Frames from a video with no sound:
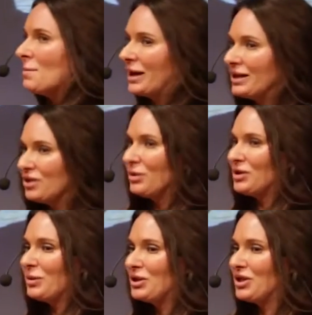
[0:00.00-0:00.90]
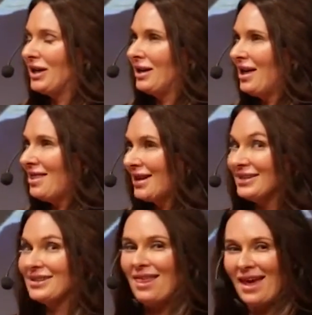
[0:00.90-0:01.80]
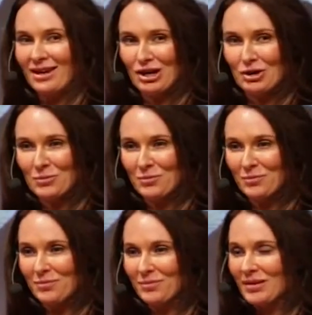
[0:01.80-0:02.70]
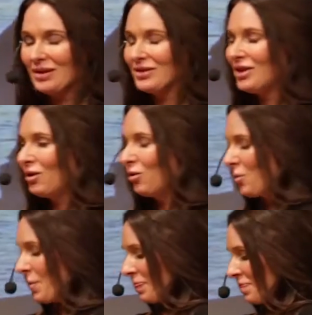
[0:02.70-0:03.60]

but I switched it, and then I said, thank you. So,